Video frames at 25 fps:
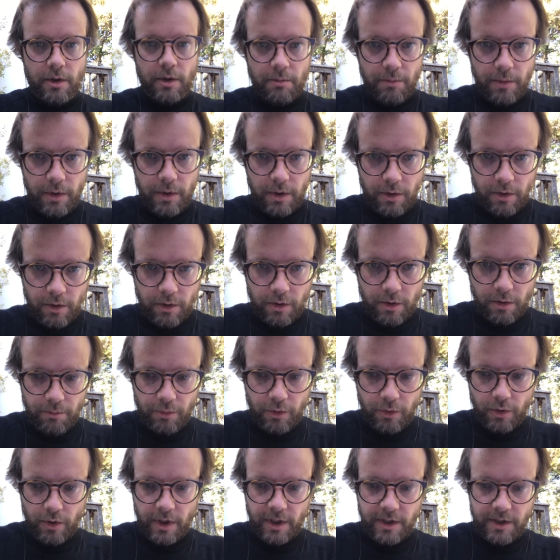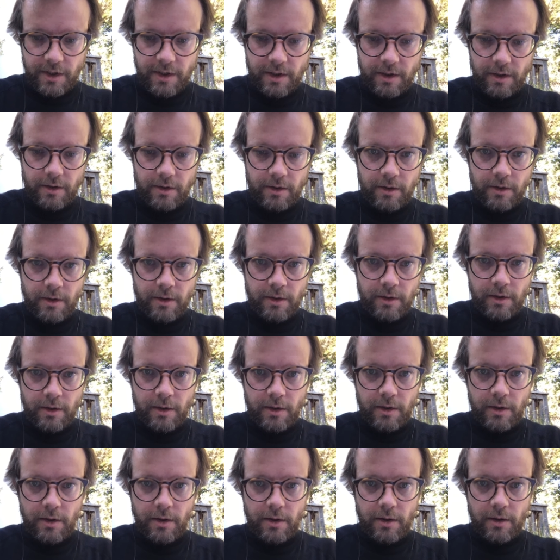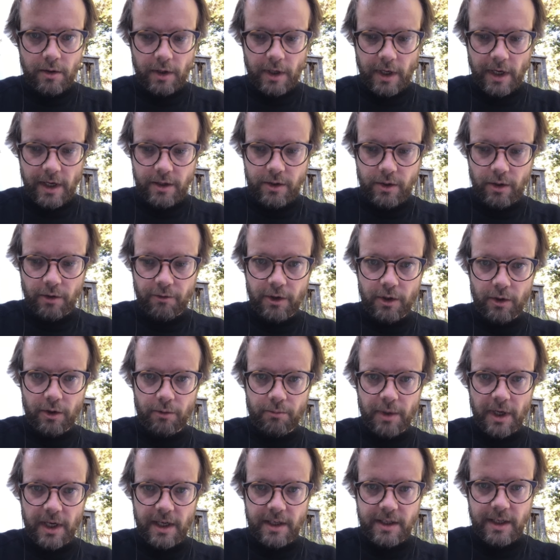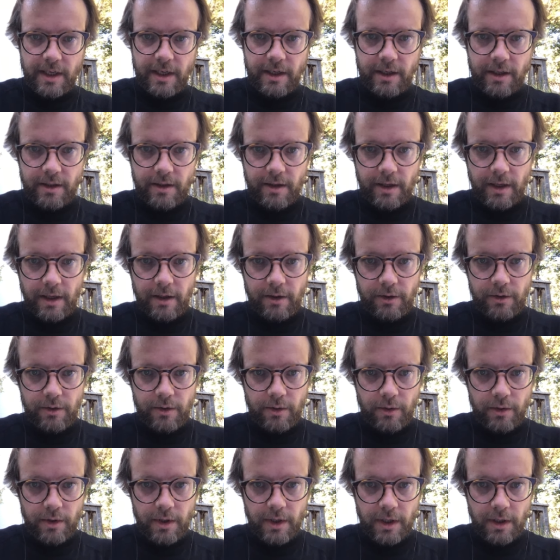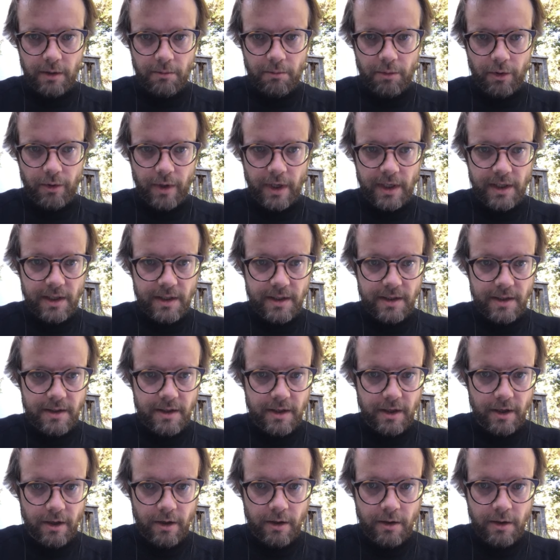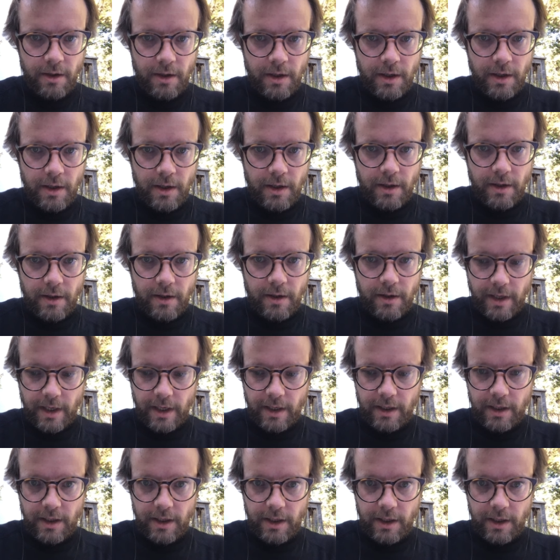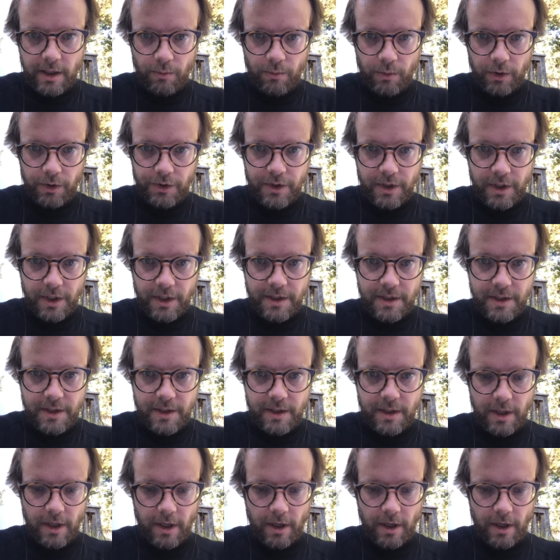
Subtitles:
Bitcoin computer instance. Okay, so if you don't pass anything into the parentheses here, then it will just